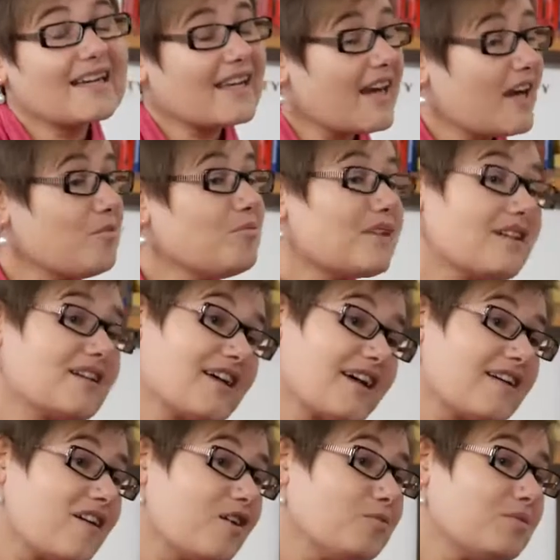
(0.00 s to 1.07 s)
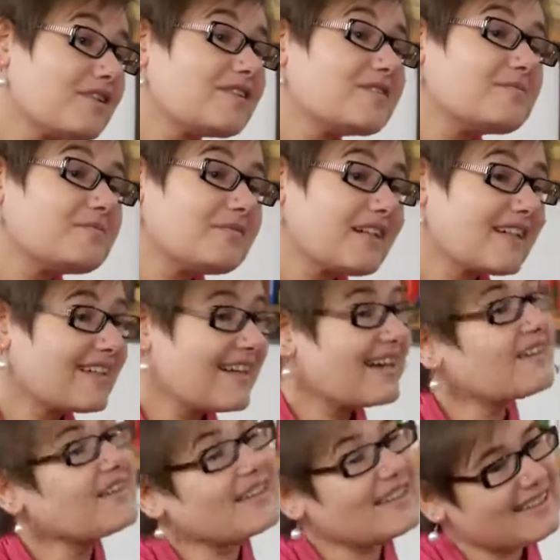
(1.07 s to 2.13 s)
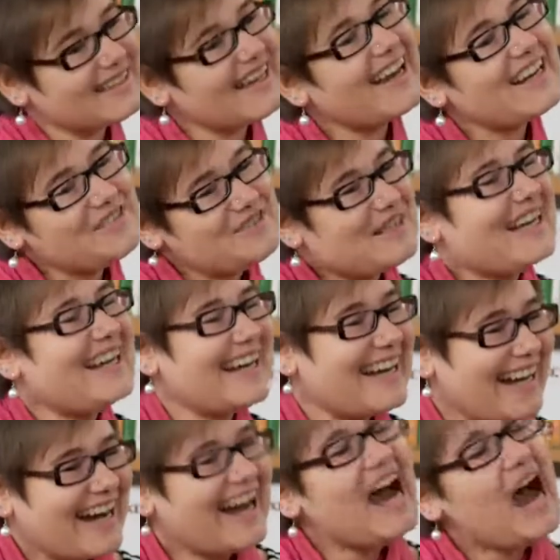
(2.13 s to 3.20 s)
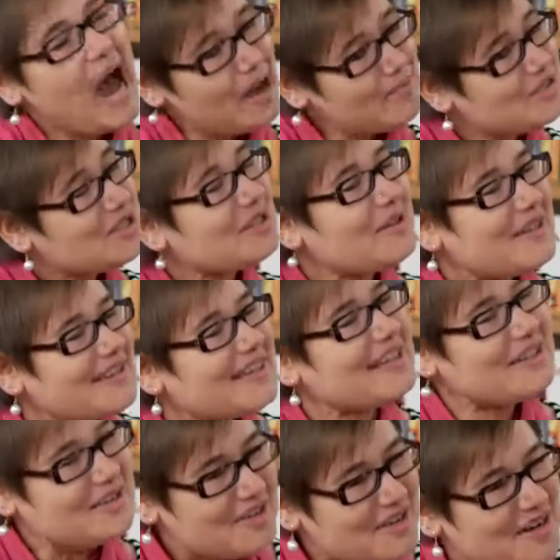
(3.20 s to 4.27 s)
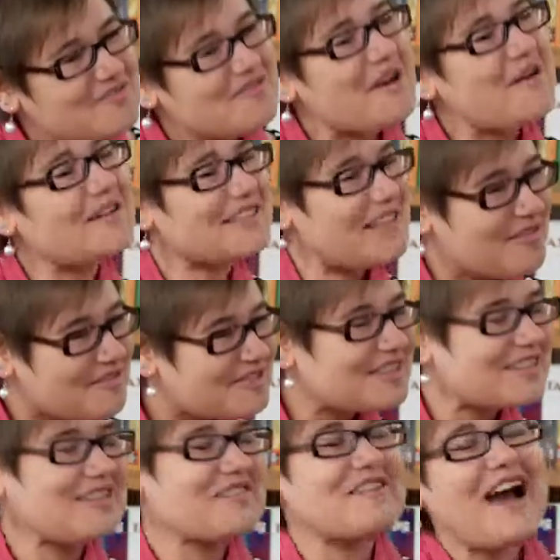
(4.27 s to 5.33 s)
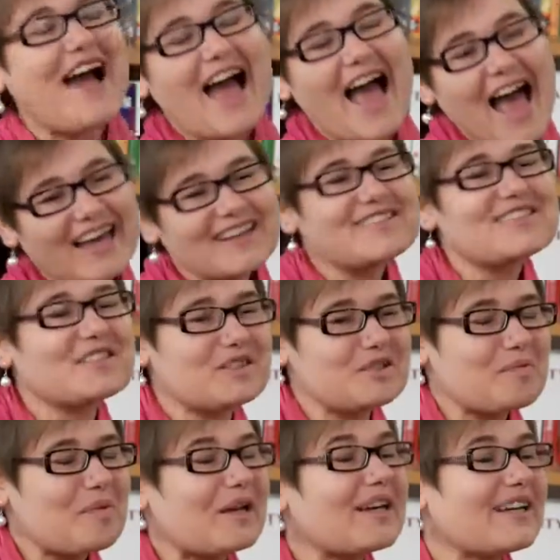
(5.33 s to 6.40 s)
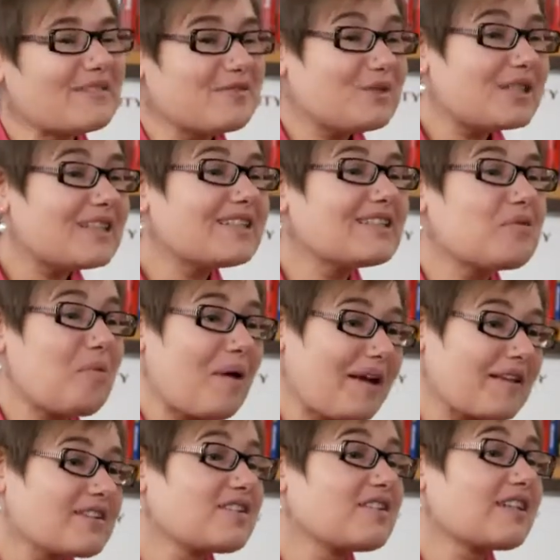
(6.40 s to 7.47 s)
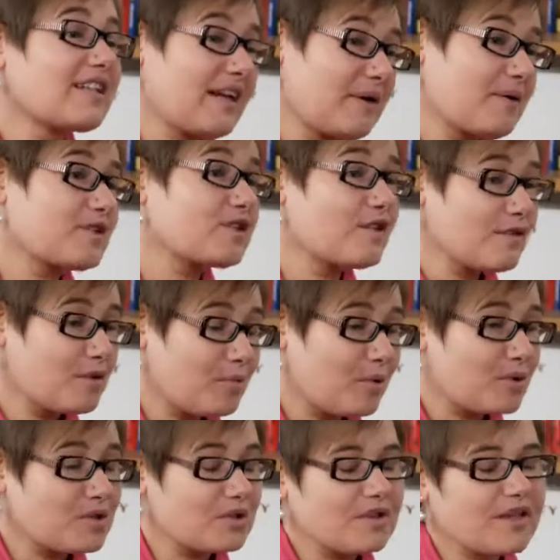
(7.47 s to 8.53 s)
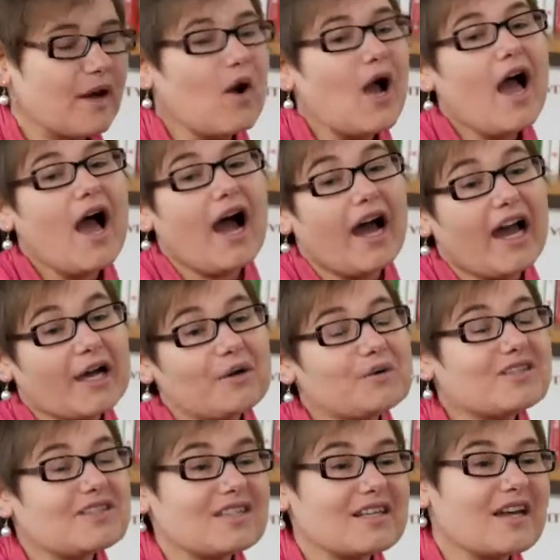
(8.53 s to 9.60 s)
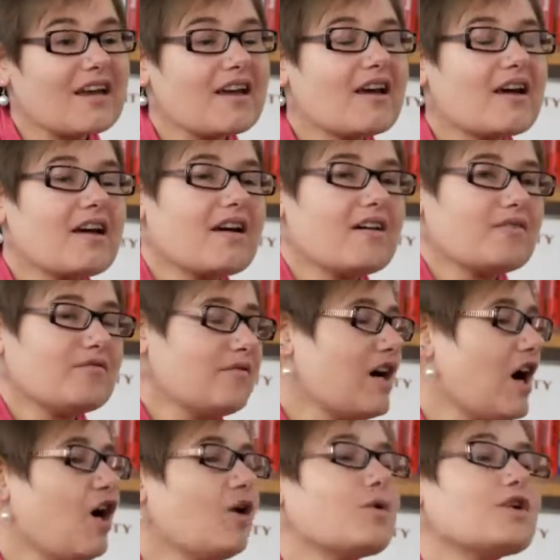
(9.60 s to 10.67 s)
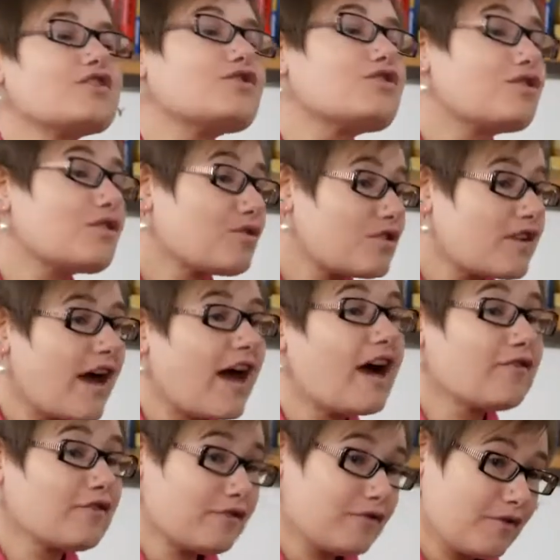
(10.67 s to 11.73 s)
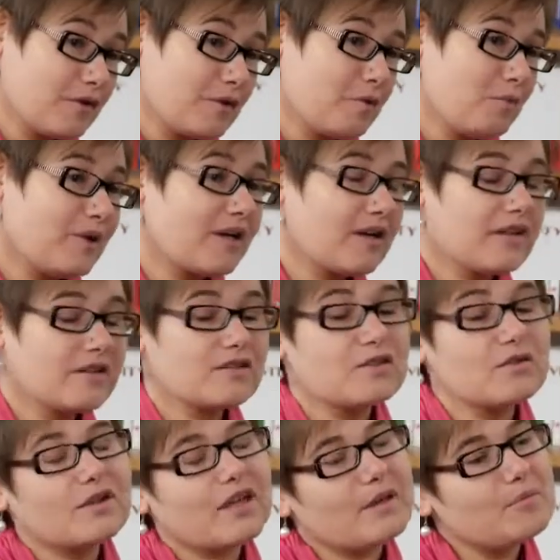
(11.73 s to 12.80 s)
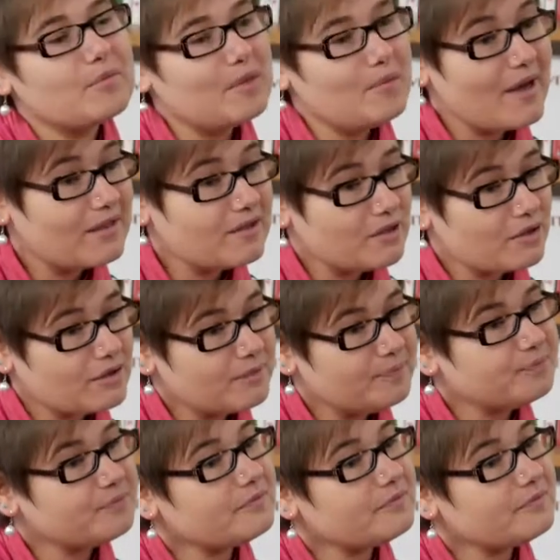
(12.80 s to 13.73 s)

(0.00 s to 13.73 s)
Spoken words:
Can be, cannot be. Again, like it kind of, I'm sorry that I don't have very definitive answers, but it really depends on the character of the person. Now, I would say always choose to have a few because you can be mentored